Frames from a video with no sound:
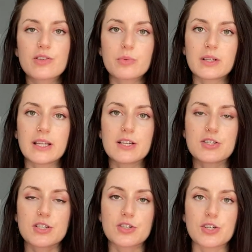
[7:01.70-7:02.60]
the
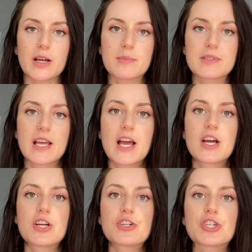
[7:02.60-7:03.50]
relationships,
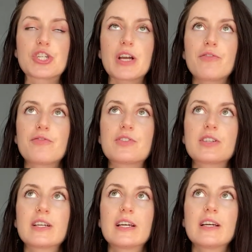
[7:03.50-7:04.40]
shift
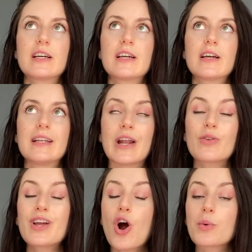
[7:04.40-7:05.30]
not
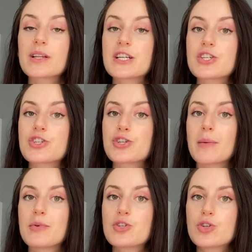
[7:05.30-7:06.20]
only our
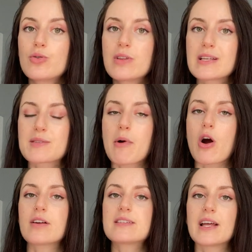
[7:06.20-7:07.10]
relationship to these
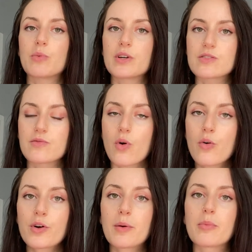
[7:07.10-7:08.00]
parts and what is
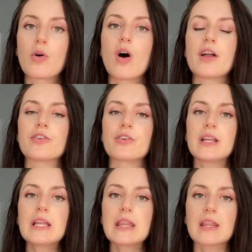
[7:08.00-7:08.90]
vulnerable
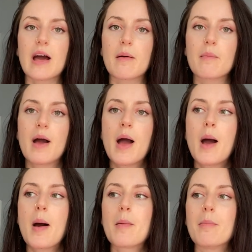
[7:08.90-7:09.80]
underneath them,
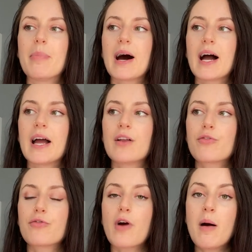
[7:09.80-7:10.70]
but
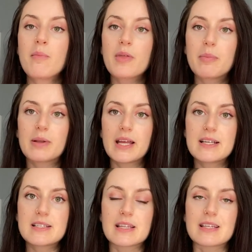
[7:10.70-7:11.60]
from the
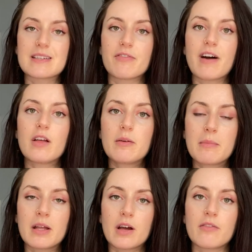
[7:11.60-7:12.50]
place and the
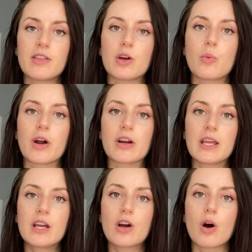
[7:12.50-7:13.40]
development of the aware
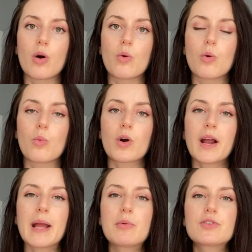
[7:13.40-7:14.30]
ego, we're
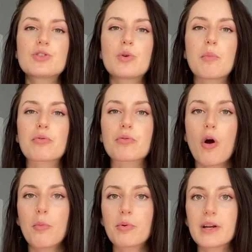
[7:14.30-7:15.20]
able to
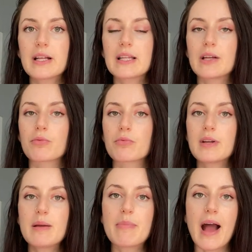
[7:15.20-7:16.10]
appropriately
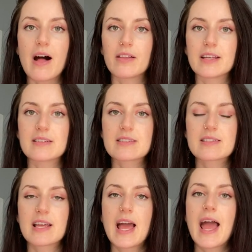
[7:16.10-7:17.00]

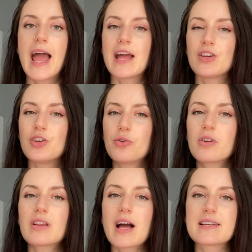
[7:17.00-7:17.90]
rebalance and
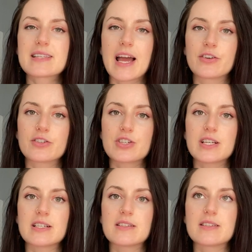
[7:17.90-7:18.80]
utilize
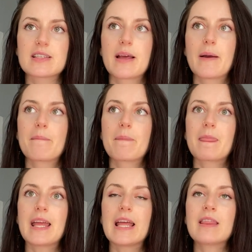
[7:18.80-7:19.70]
energies
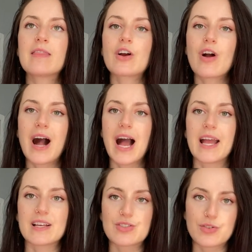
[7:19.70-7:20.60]
in their
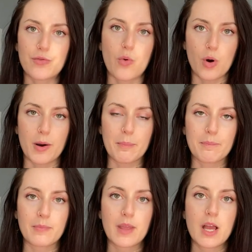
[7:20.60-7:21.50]
highest form.
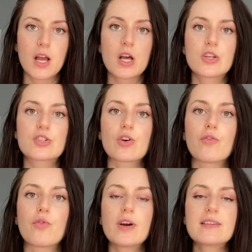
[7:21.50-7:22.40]
So
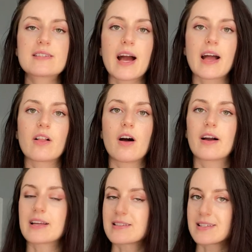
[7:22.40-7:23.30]
voice
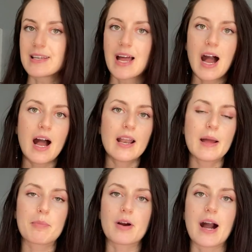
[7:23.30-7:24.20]
dialogue is not
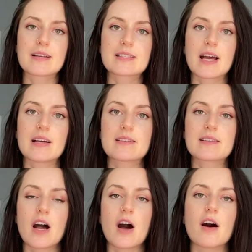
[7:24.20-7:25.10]
a
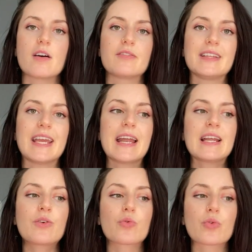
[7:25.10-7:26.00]
process of
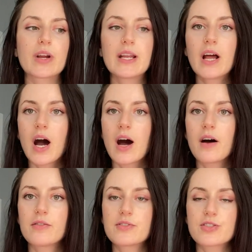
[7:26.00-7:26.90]
getting rid
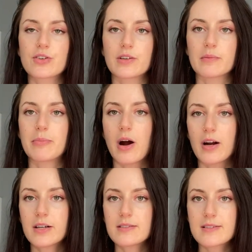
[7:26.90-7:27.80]
of certain
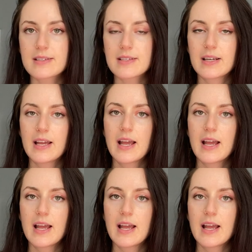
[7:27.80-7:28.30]
parts